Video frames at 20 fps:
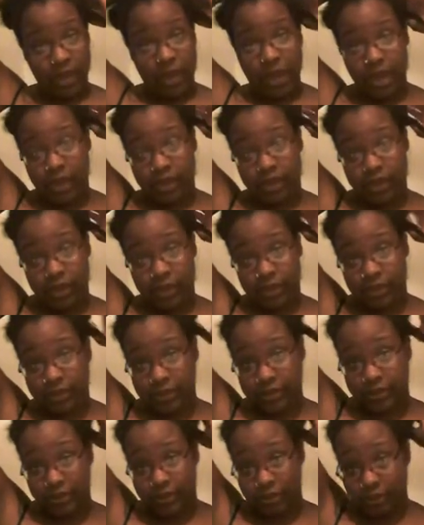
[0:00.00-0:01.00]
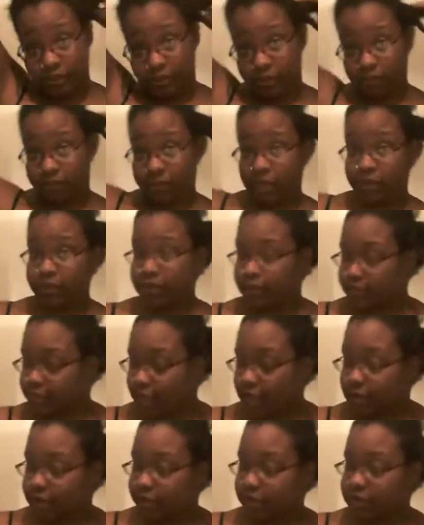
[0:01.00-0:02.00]
And this method is
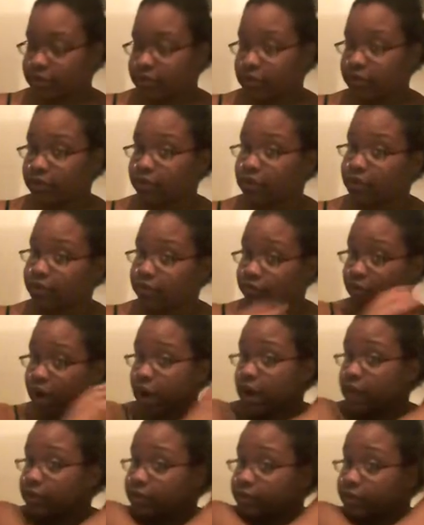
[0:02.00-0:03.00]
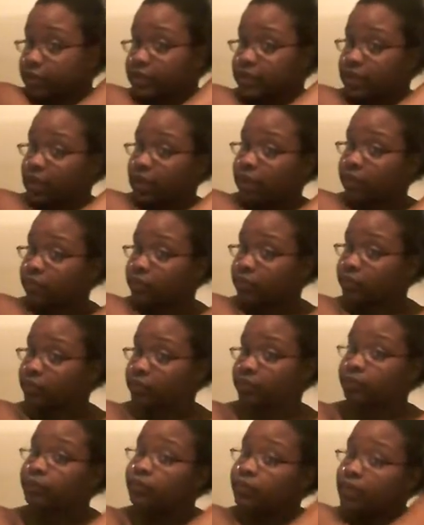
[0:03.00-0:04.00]
kind of considered a dry twist out
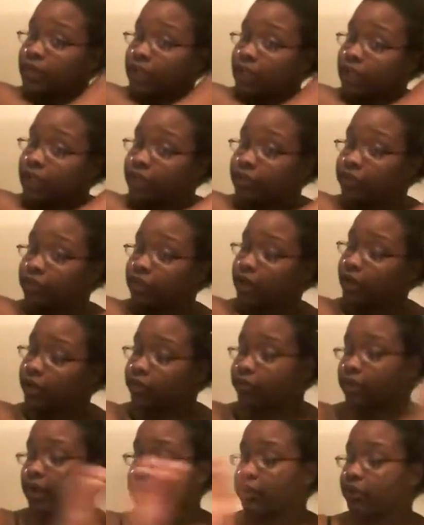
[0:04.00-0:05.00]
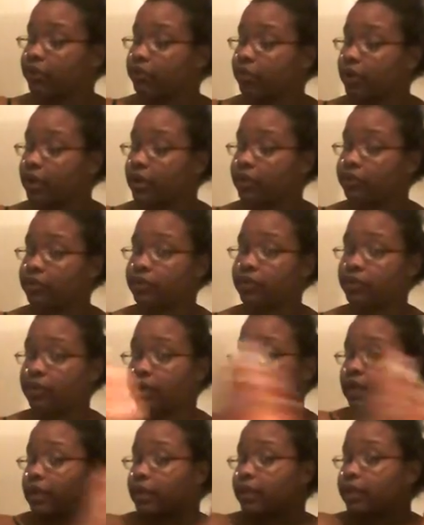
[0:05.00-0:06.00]
because your hair is not drenched or
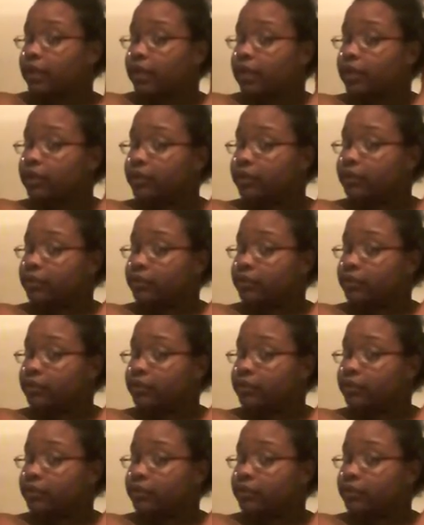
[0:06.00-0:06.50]
anything.